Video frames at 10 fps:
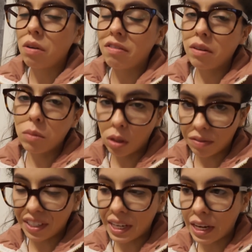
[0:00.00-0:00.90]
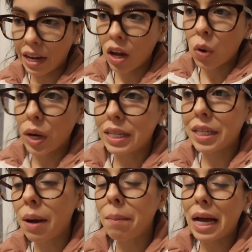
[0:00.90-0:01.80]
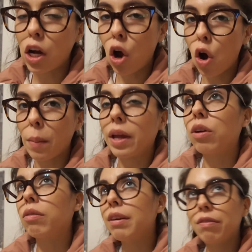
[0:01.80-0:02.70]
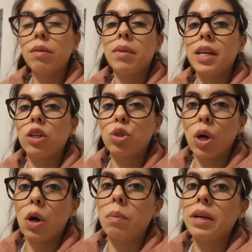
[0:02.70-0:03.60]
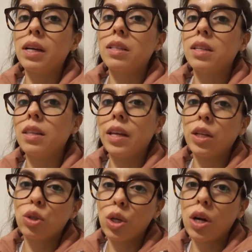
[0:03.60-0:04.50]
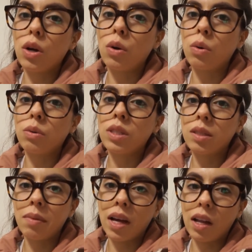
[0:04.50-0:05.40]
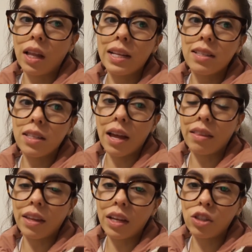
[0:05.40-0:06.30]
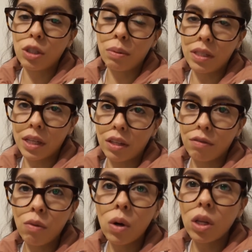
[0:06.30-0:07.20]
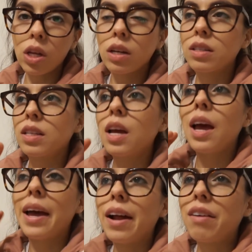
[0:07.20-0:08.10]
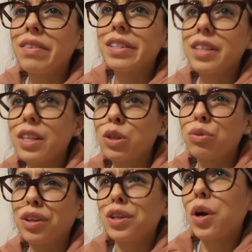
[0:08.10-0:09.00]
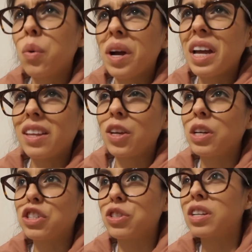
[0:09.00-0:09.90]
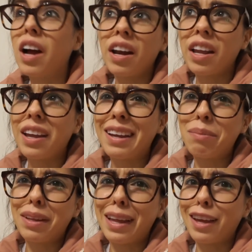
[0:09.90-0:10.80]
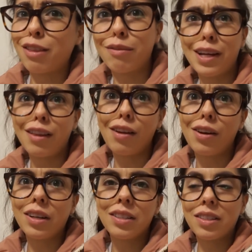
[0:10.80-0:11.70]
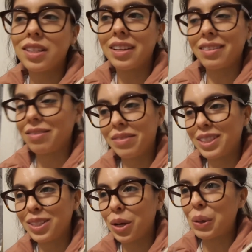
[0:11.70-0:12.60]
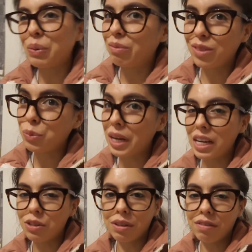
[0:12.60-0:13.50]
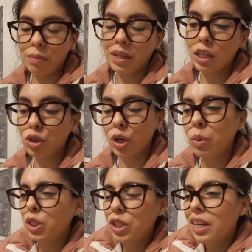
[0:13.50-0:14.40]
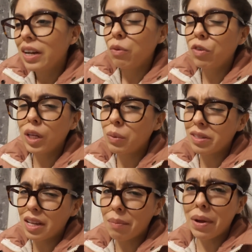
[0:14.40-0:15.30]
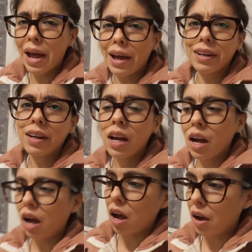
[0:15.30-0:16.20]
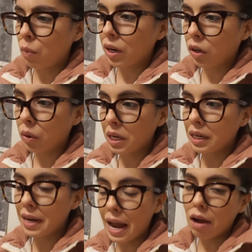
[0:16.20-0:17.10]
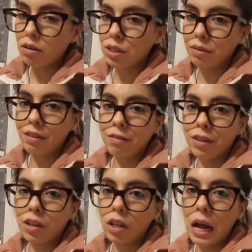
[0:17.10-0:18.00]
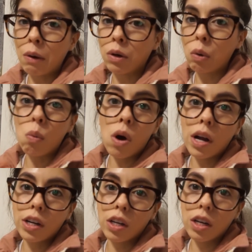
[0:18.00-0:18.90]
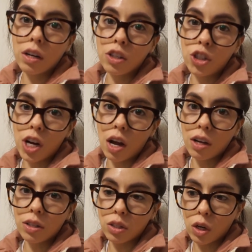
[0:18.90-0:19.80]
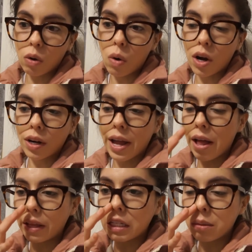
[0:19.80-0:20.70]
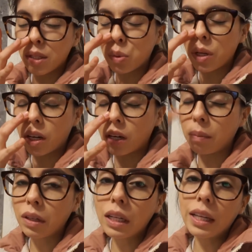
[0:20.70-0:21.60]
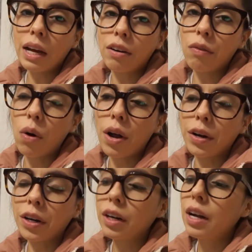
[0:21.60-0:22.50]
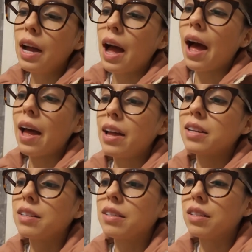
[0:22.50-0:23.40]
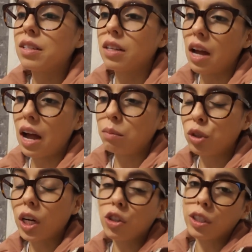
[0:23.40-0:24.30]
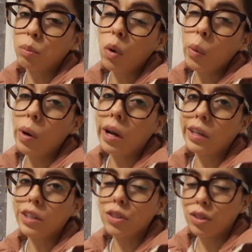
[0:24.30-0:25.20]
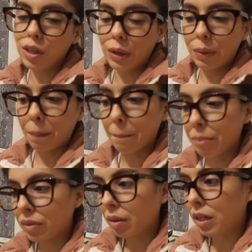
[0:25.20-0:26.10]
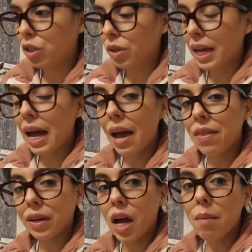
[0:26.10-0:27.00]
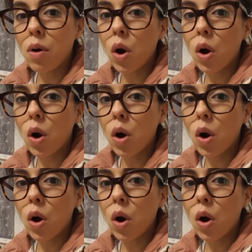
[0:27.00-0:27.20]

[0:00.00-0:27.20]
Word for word: we filmed three. We had to come back home and refilm the intro because in the intro, Smell had said that she put together four looks. And obviously there's really no way that you can just cut it and be like three looks. So we had to refilm the intro, which really wasn't that bad. Uh, we are going now to refill our water jugs or our water gallons because we are completely out of water and I'm trying to drink more water. So we're gonna do that and then come